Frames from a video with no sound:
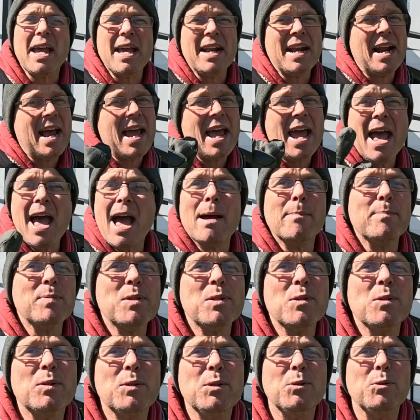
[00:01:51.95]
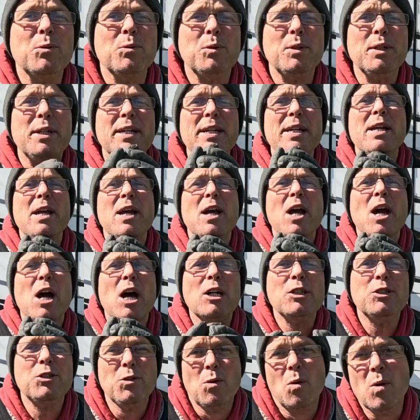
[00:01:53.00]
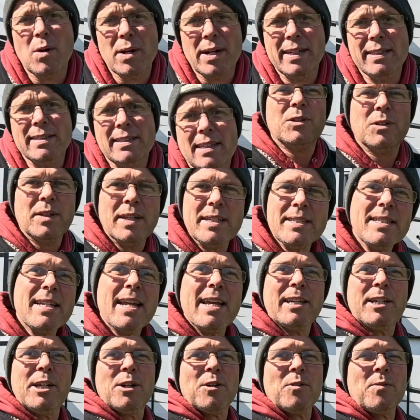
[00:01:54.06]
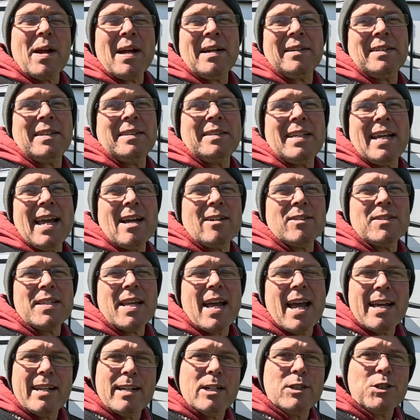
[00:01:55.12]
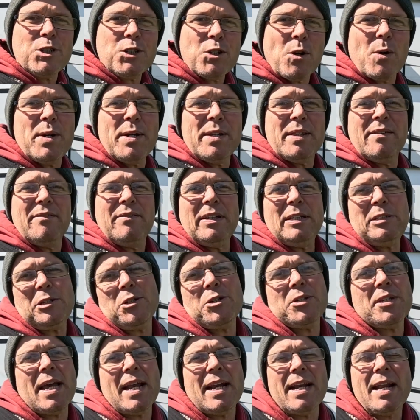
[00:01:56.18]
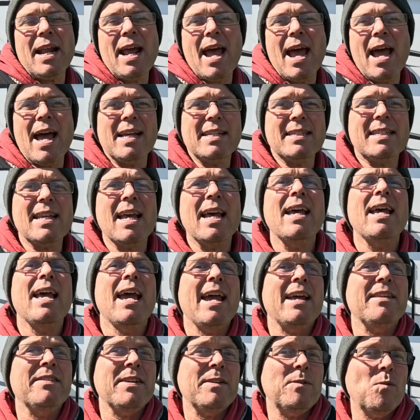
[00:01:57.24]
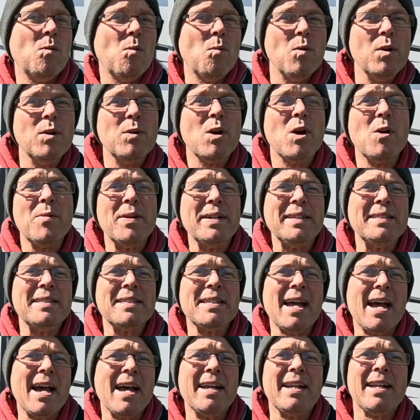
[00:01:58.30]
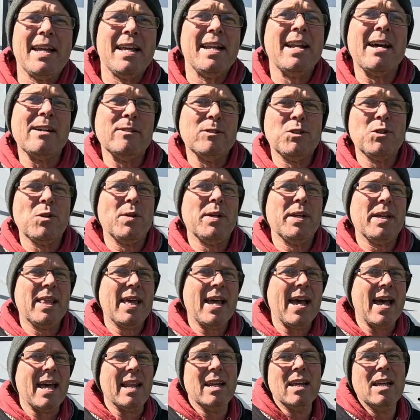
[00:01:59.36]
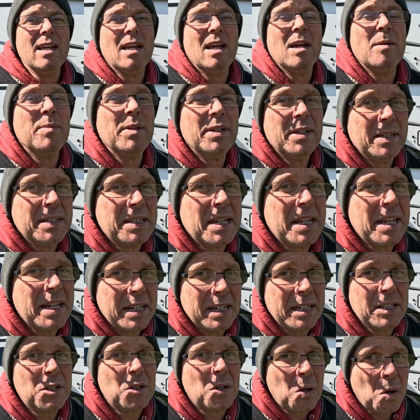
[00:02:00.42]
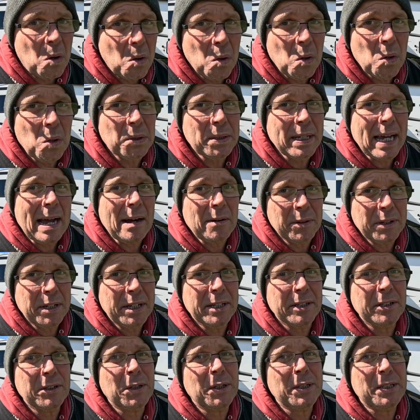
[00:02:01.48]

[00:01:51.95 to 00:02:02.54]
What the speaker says: and I absolutely adore it. So let's take you around on the outside, show you the features that it has, and then we'll go inside and I'll show you that, because it is cold out here